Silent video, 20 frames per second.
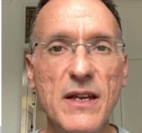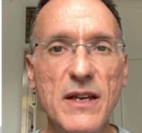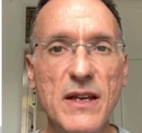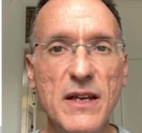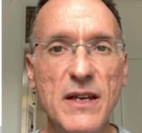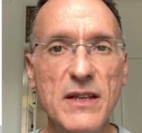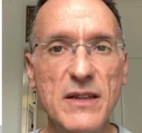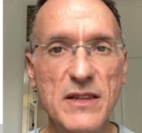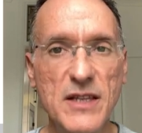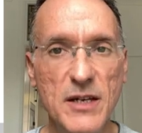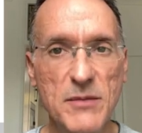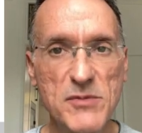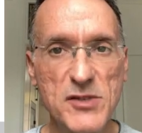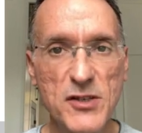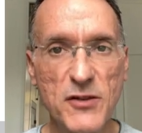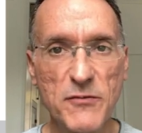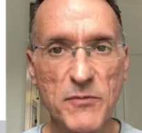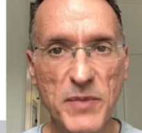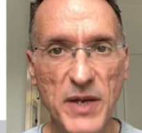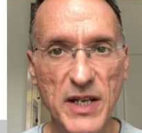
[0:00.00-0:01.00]
In terms
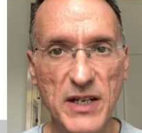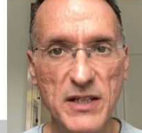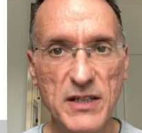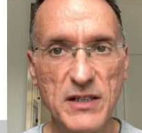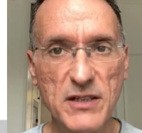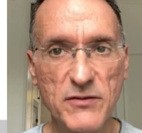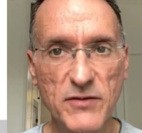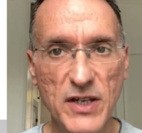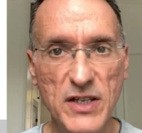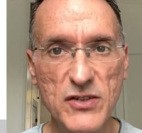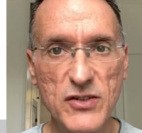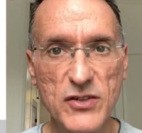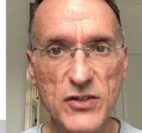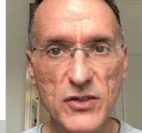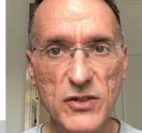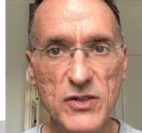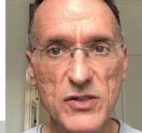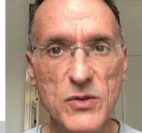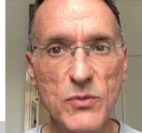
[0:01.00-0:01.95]
of pain interventions,